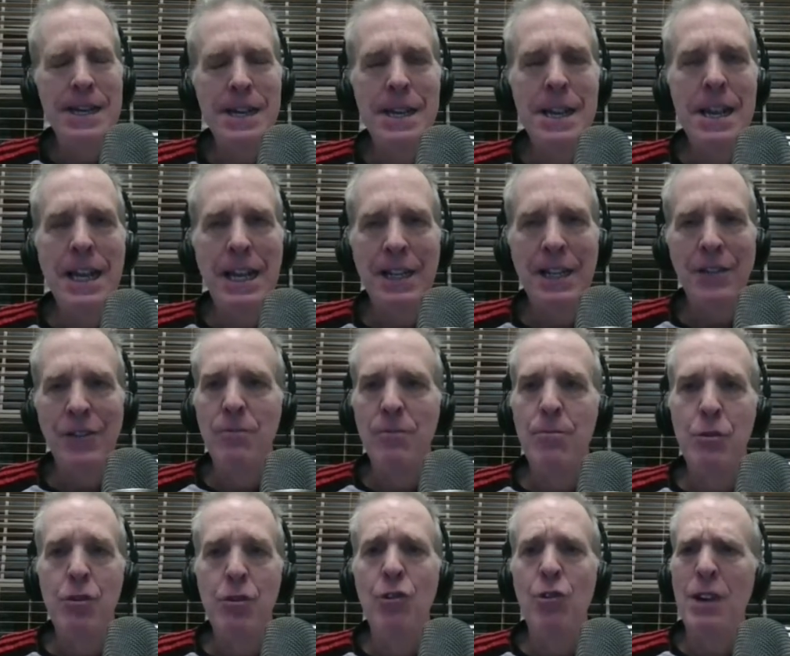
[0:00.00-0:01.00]
he got some
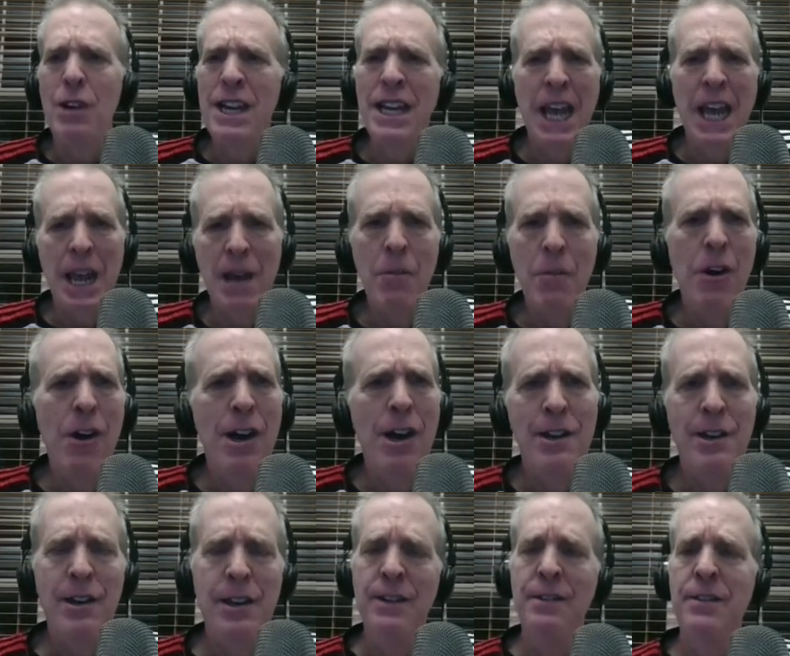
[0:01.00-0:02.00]
booze when he came
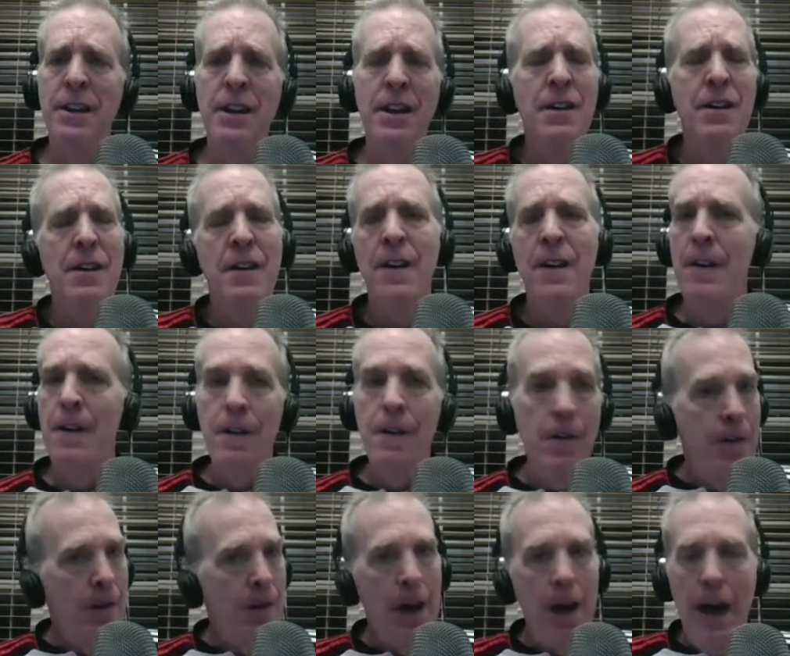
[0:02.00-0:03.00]
on, and
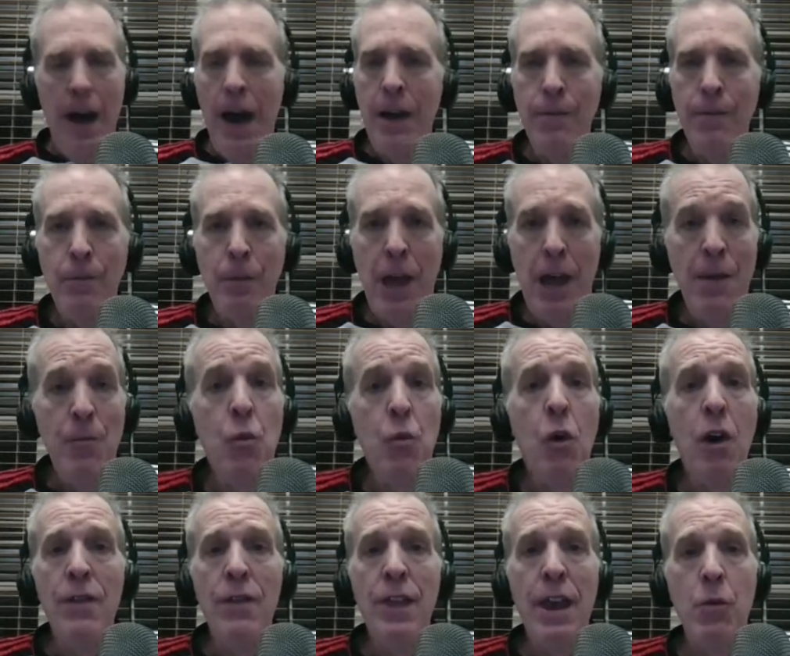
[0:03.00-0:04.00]
I'm
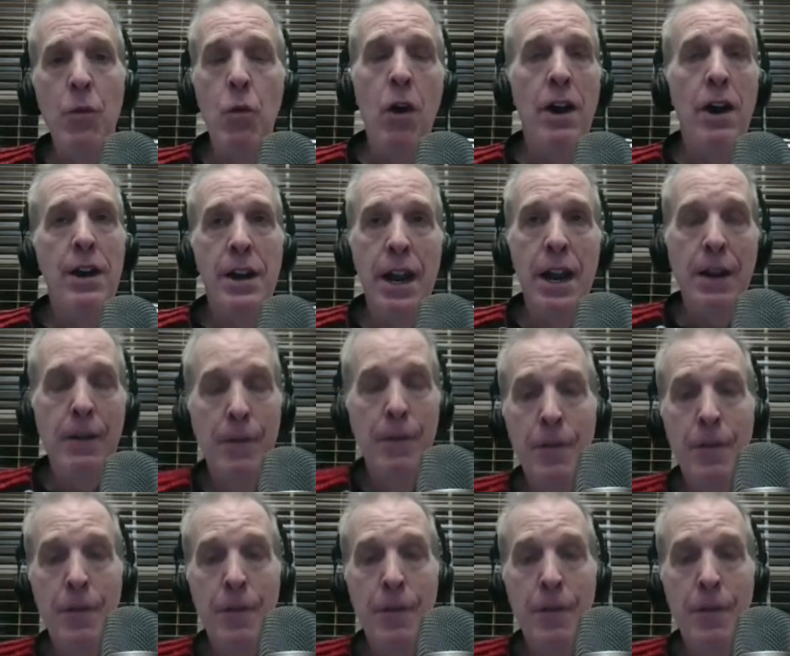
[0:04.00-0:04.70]
one that wanted